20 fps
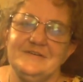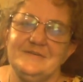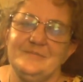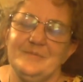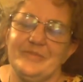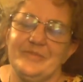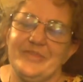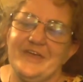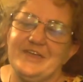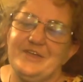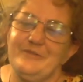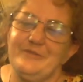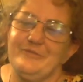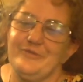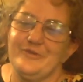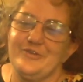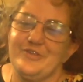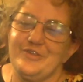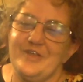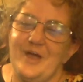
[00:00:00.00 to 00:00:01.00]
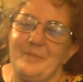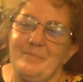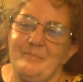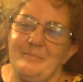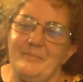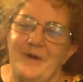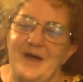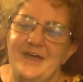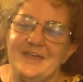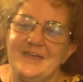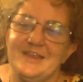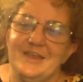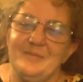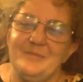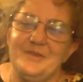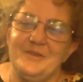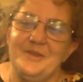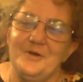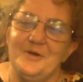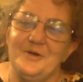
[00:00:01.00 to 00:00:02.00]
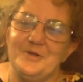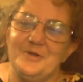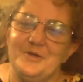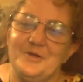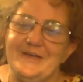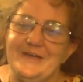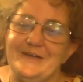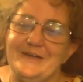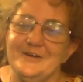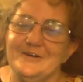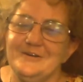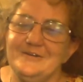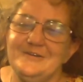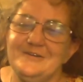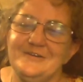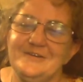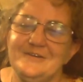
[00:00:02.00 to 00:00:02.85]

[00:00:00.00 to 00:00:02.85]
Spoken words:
but thank you for stopping by and let me know you're here.